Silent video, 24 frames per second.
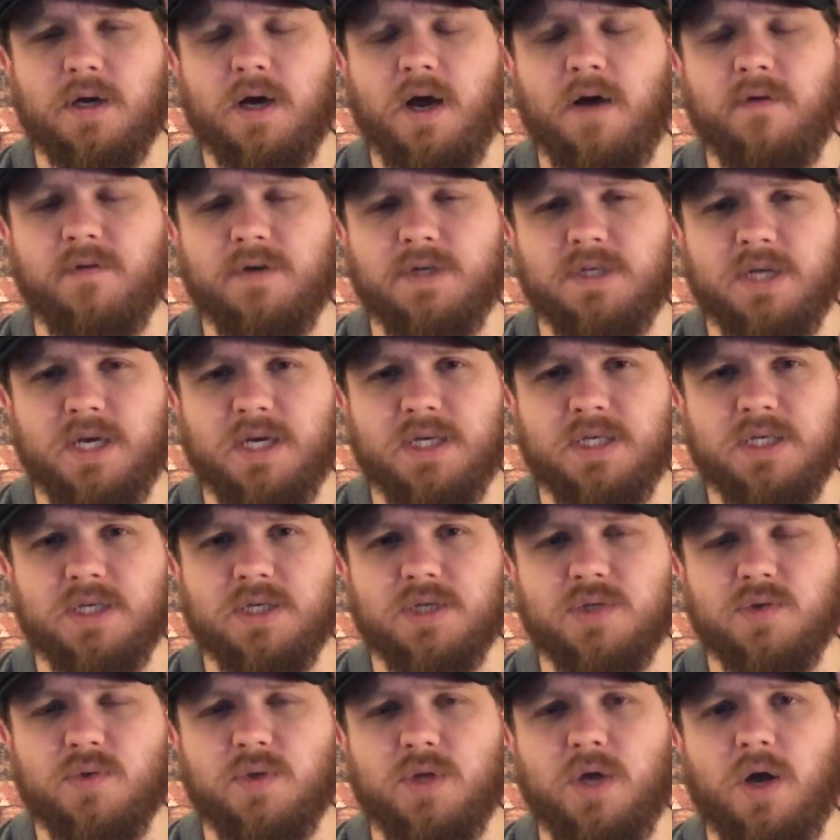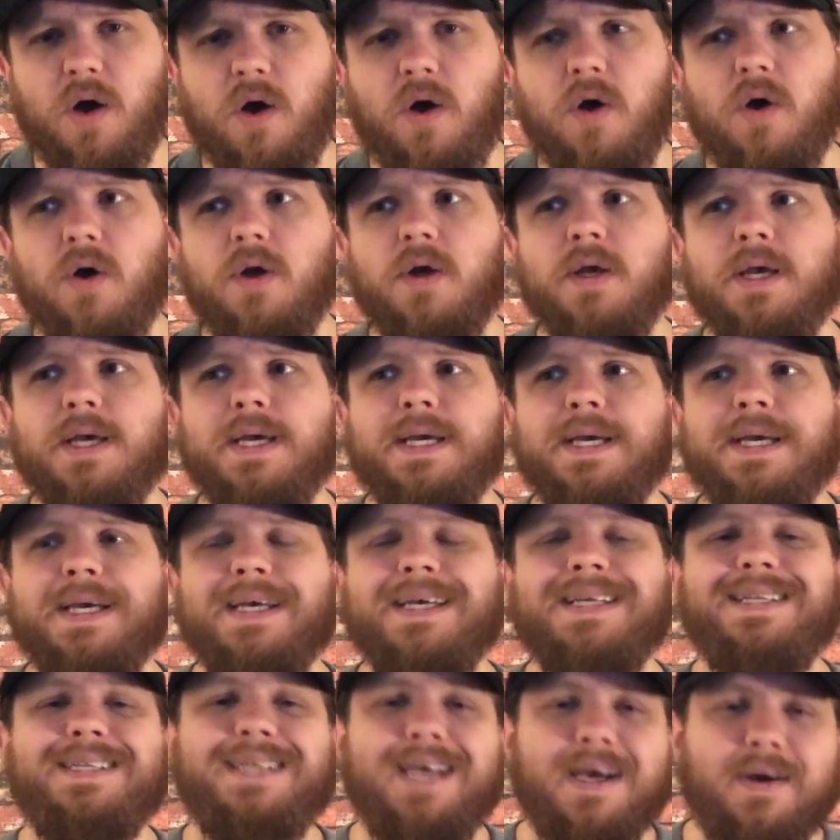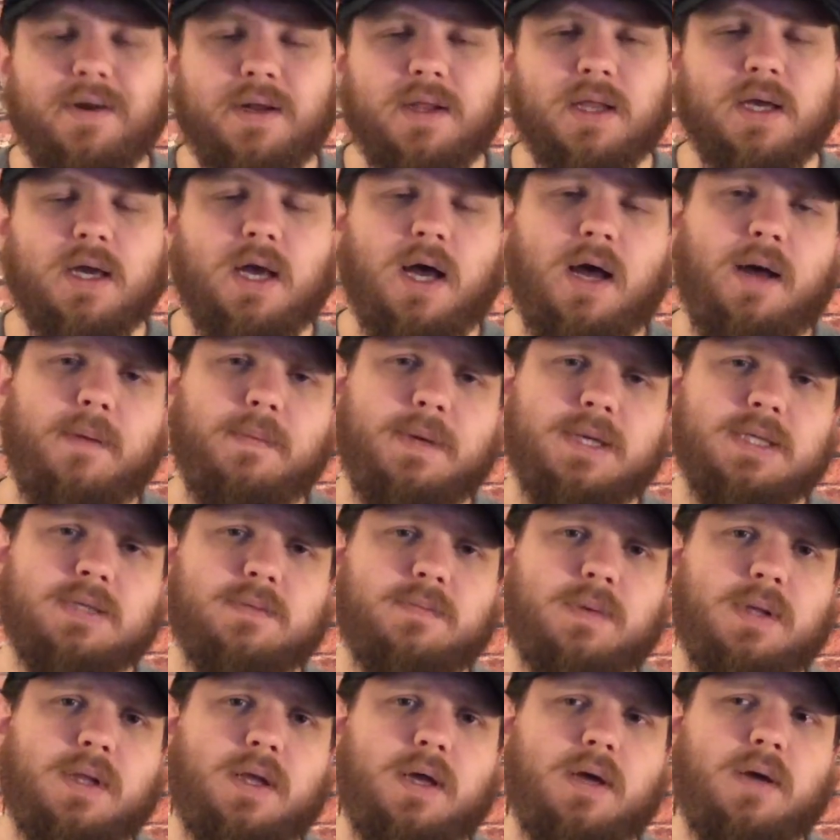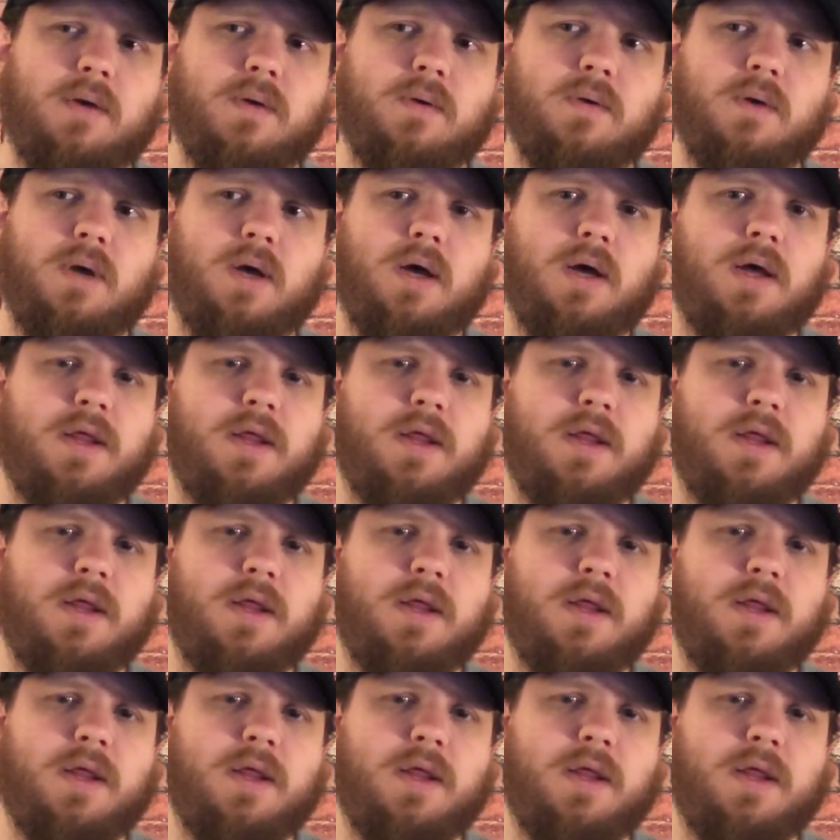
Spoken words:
conversations with y'all down in the comments below.